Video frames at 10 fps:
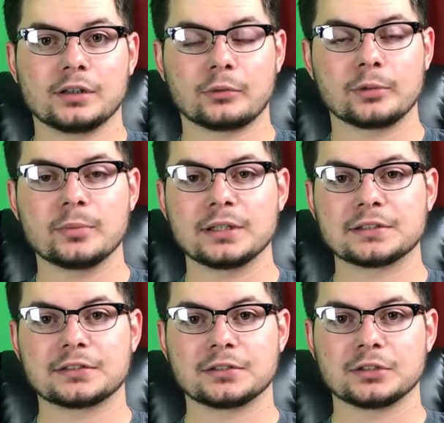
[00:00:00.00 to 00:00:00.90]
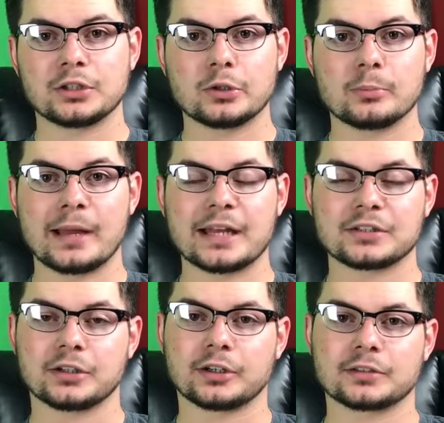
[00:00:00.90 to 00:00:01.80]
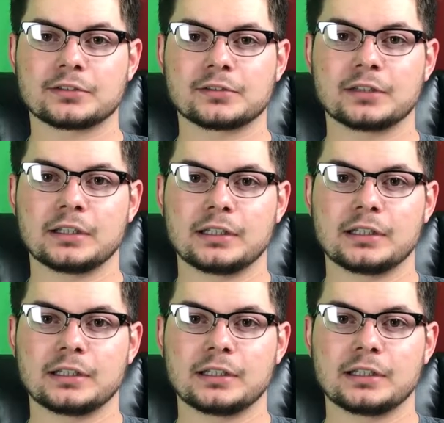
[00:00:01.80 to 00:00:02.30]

three months, no Matt Talks.